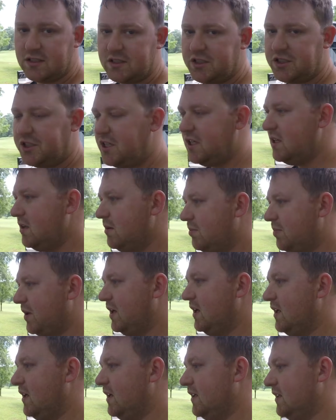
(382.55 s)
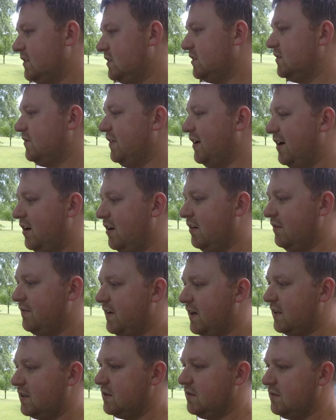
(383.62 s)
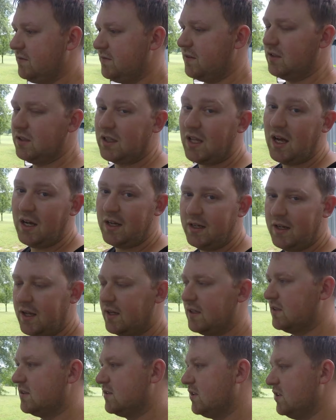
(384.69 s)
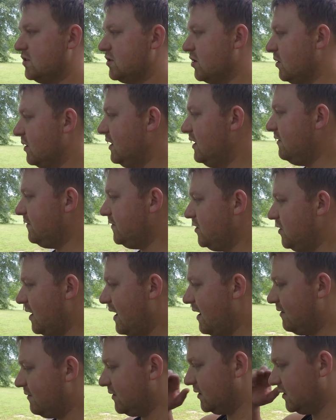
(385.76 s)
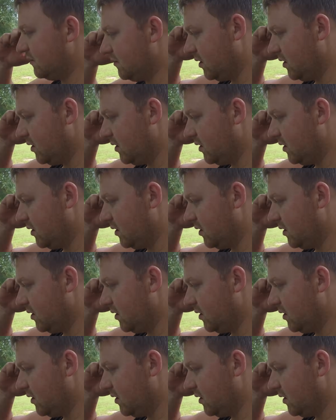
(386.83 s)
cheap and it's very effective for Line X. So if you have a